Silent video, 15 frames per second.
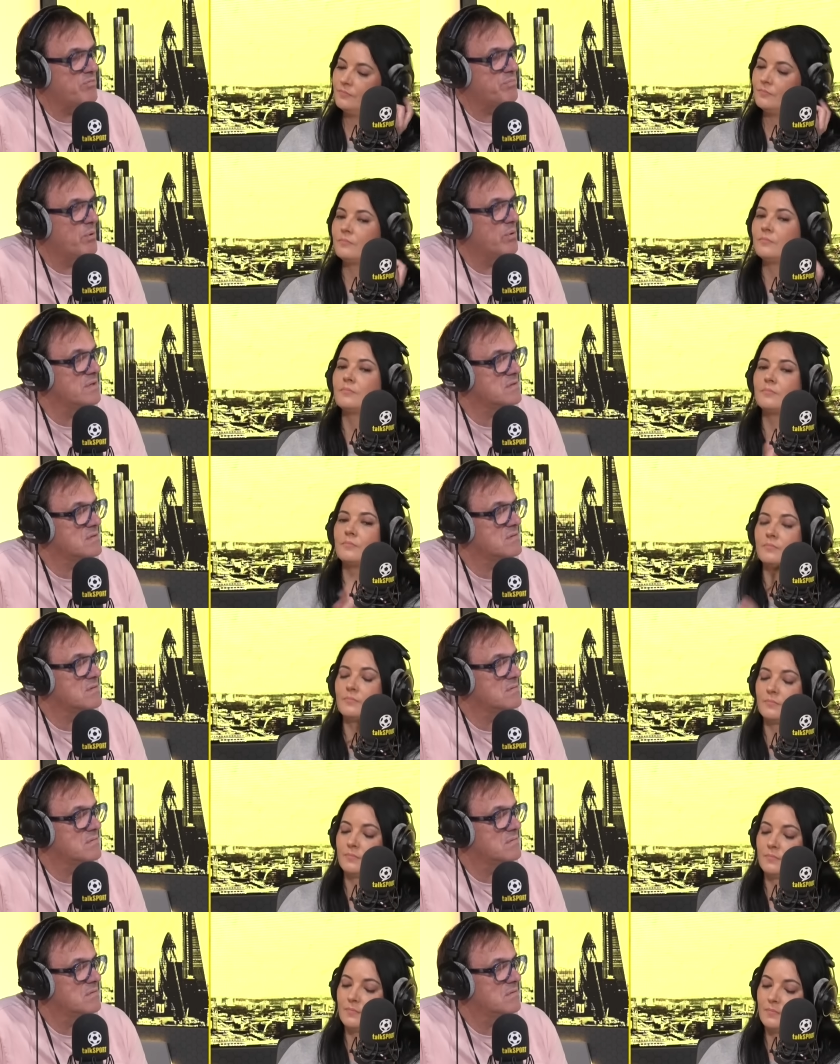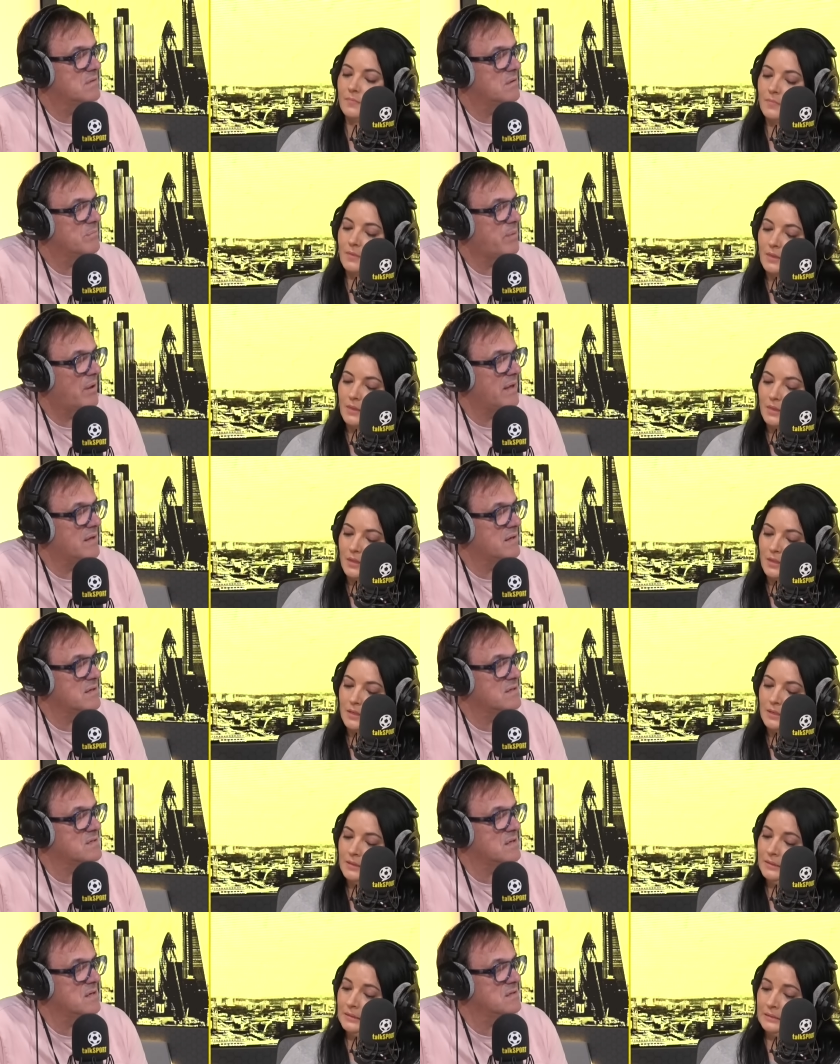Speaker 1: points by the end of
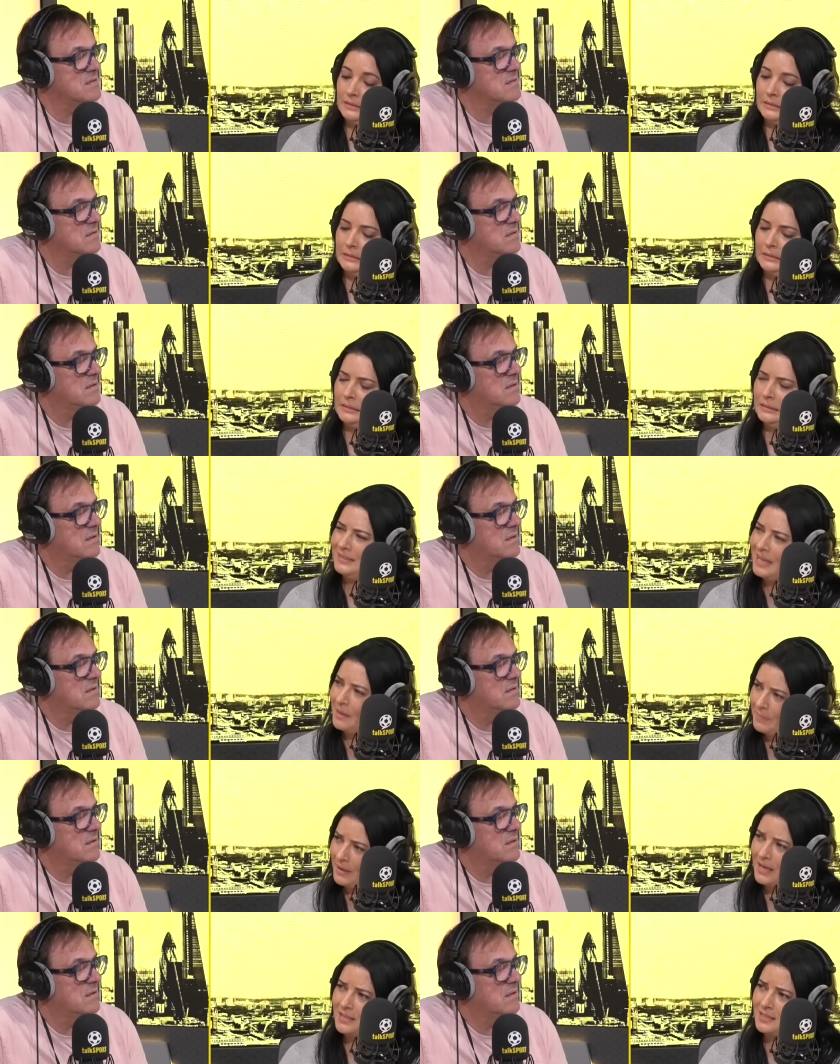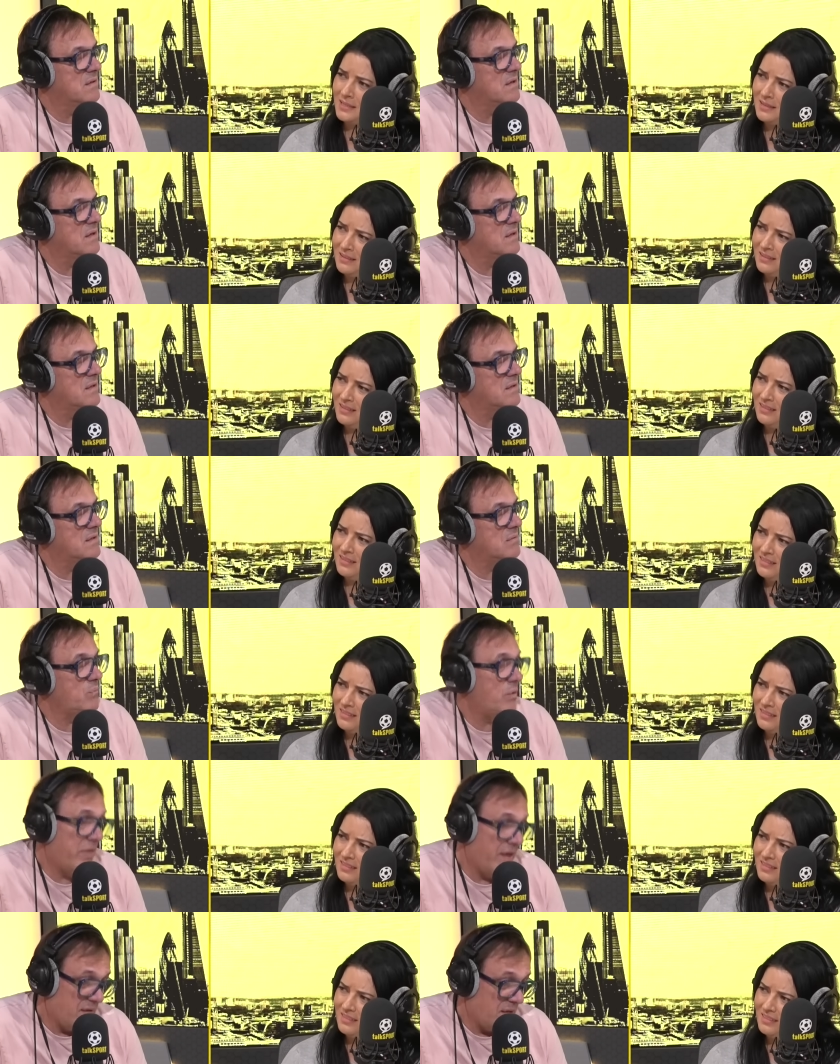the season.
Speaker 2: That bad?
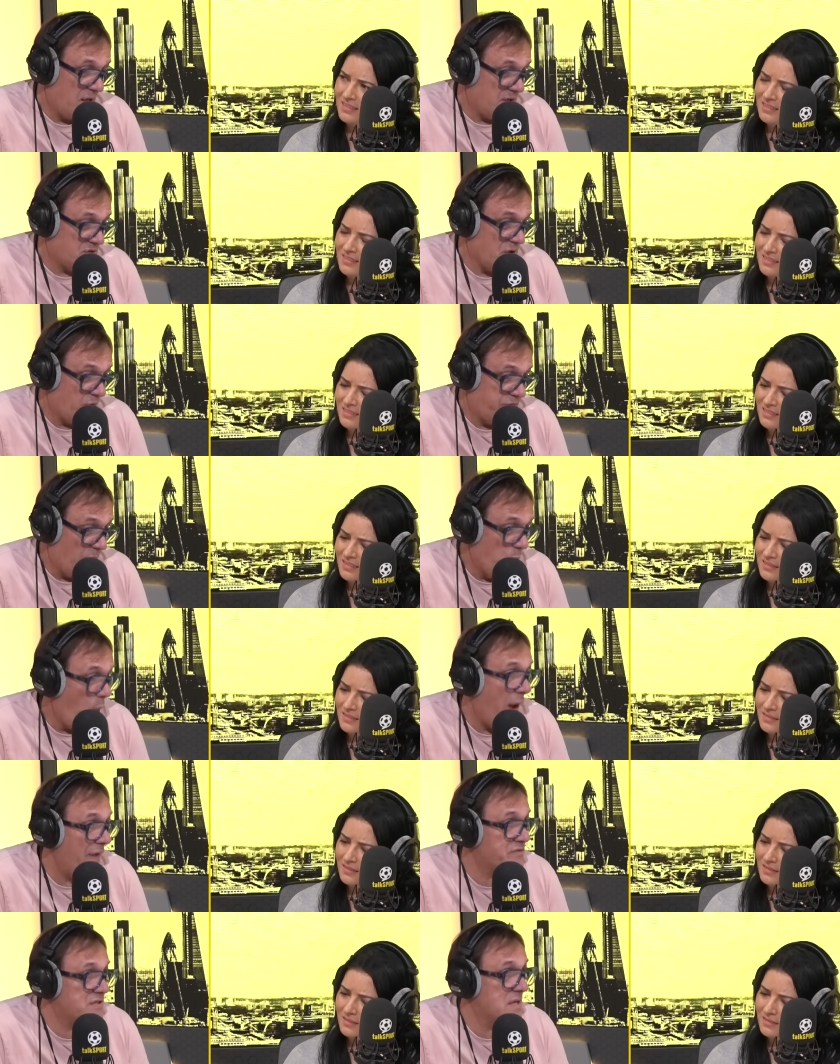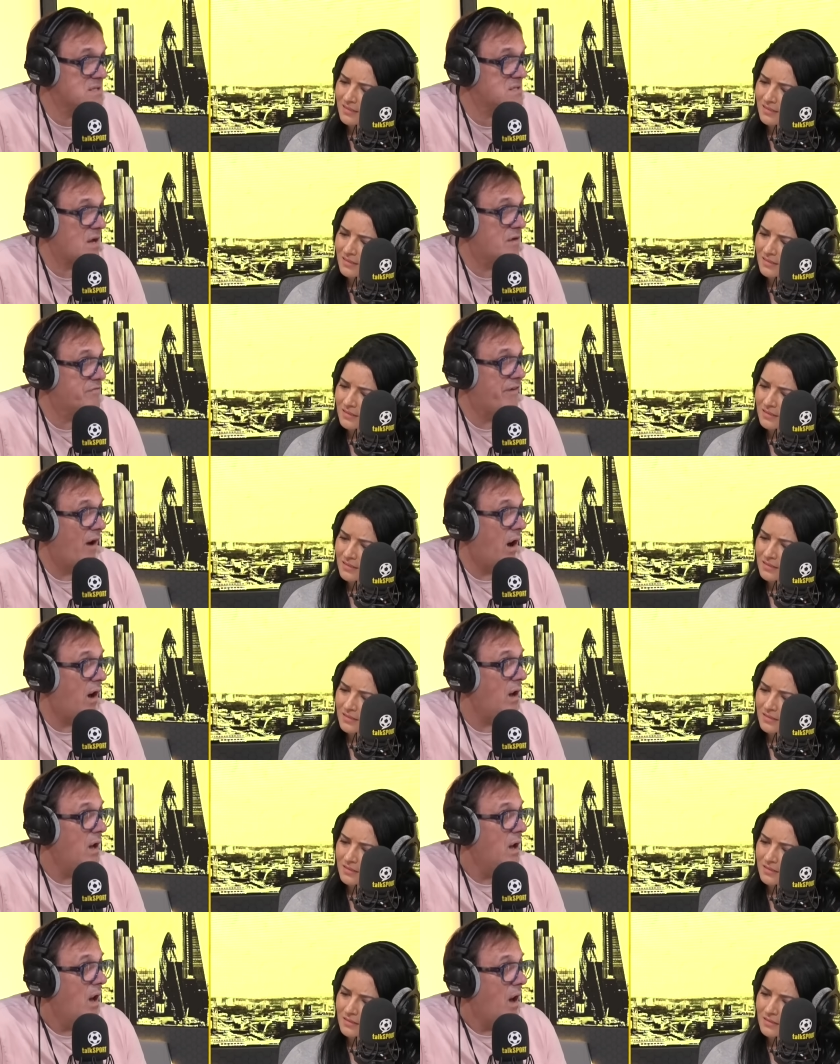
Speaker 1: Well, they, from what I've seen so
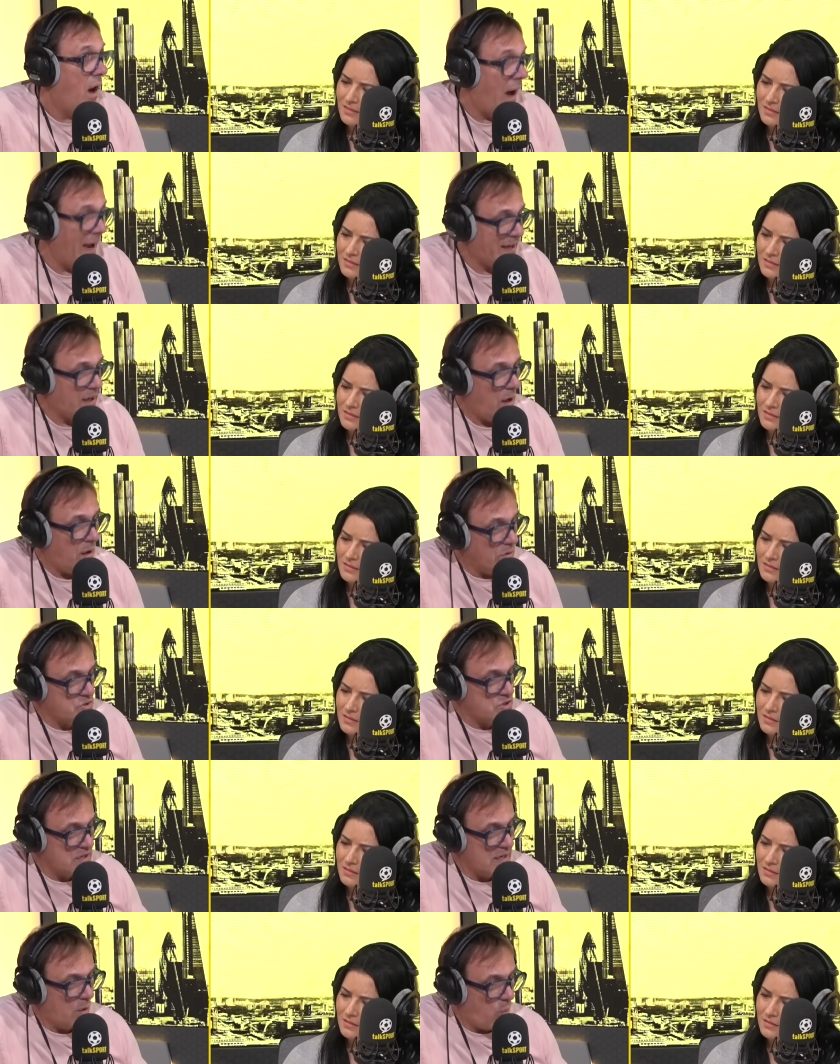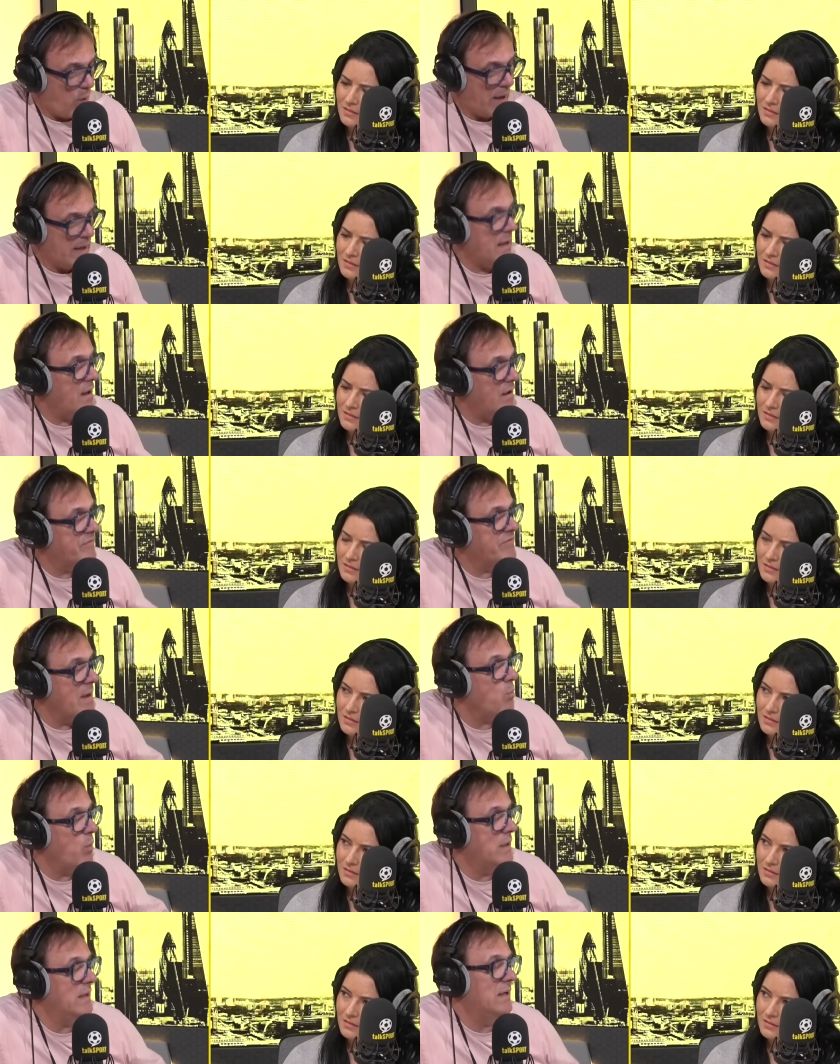far, I can't see a way of
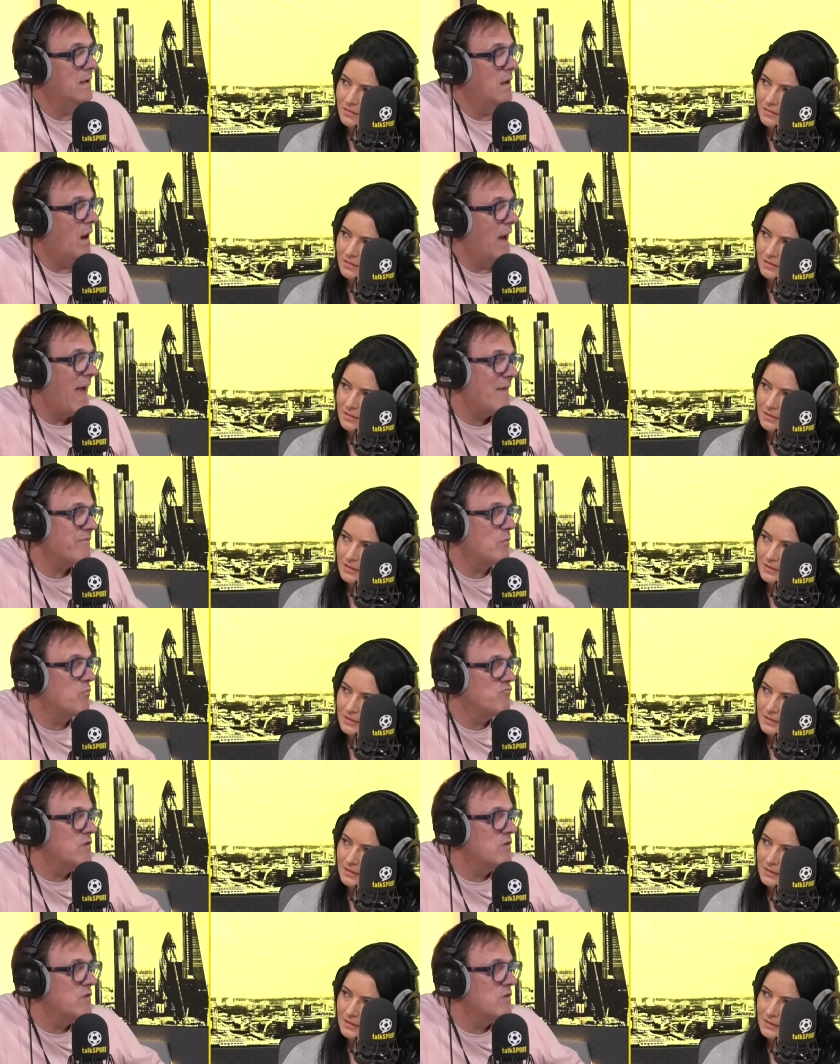them winning. I haven't